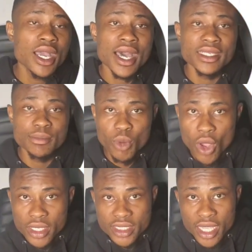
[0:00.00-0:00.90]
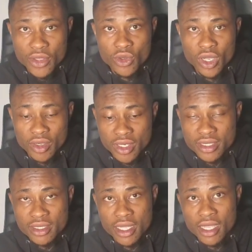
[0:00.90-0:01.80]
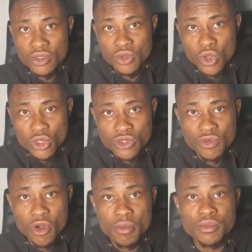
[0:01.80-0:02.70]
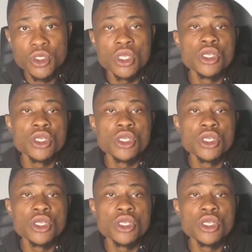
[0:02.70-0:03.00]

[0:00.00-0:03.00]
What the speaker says: and the point that you calculate you got from